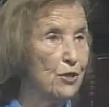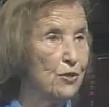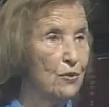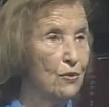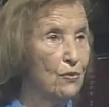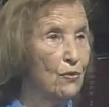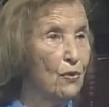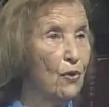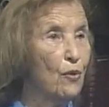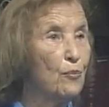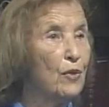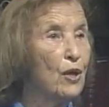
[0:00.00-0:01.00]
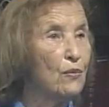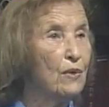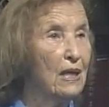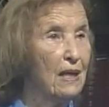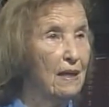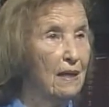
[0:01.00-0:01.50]
sure to
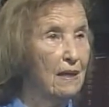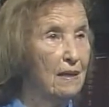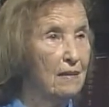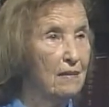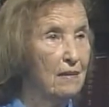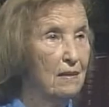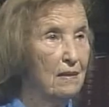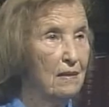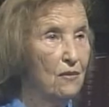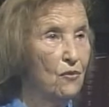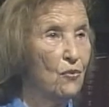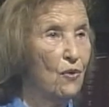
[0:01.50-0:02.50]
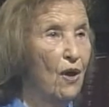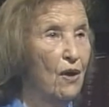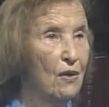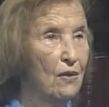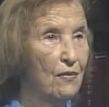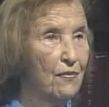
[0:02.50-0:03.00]
communicate to
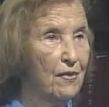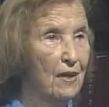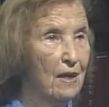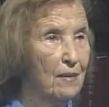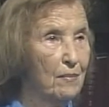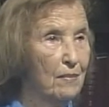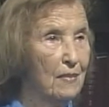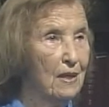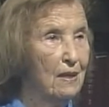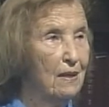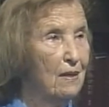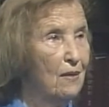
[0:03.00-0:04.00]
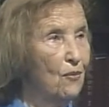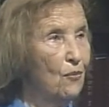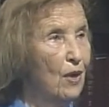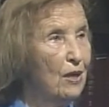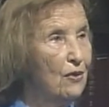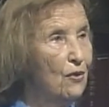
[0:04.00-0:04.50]
all of them
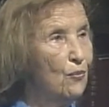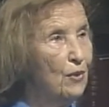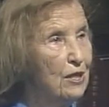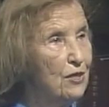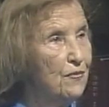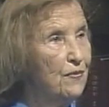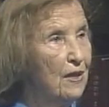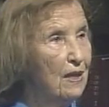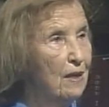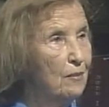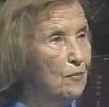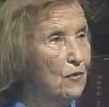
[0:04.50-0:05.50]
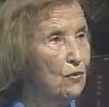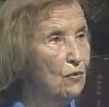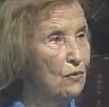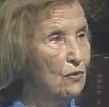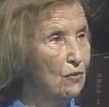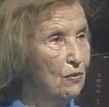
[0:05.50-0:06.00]
what you wish for them to
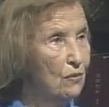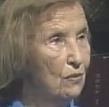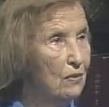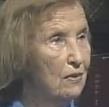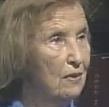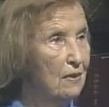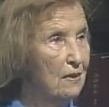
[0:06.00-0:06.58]
do.